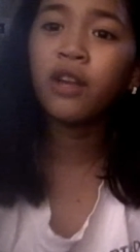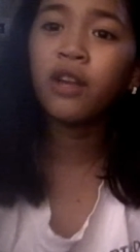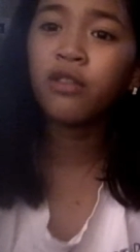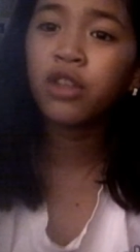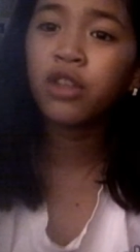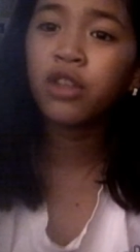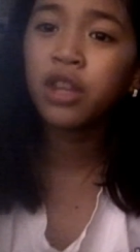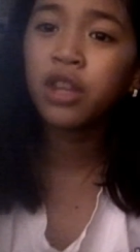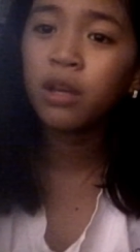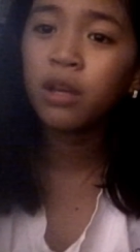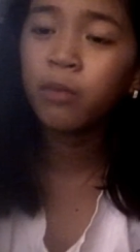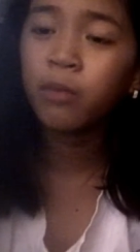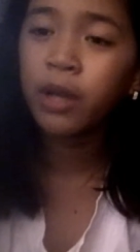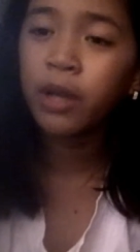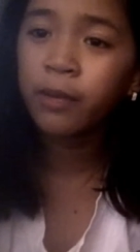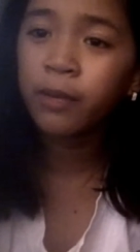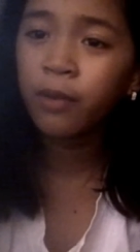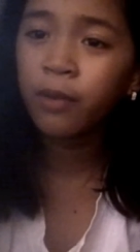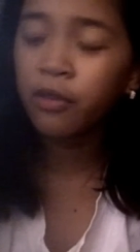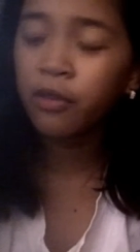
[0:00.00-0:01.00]
everything
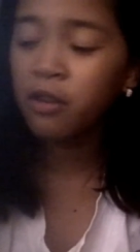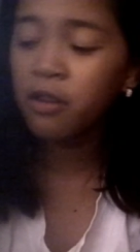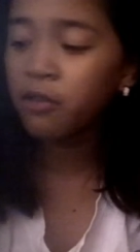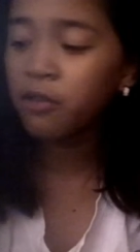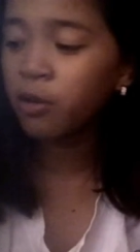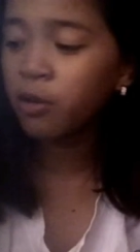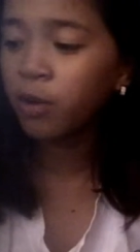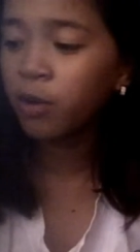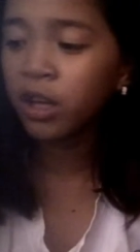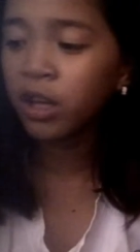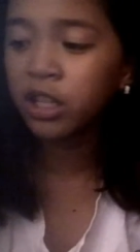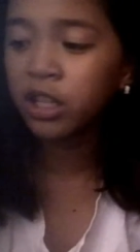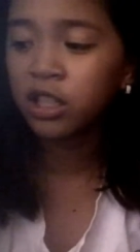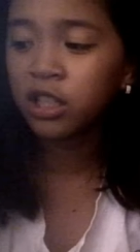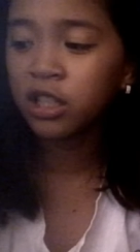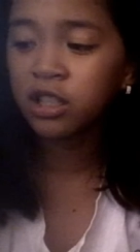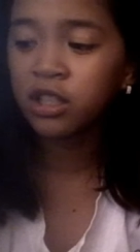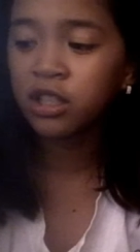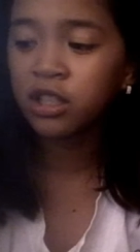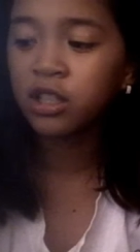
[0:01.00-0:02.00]
but my favorite one
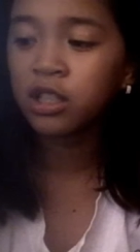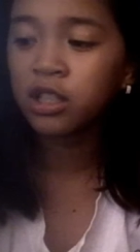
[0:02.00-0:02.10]
is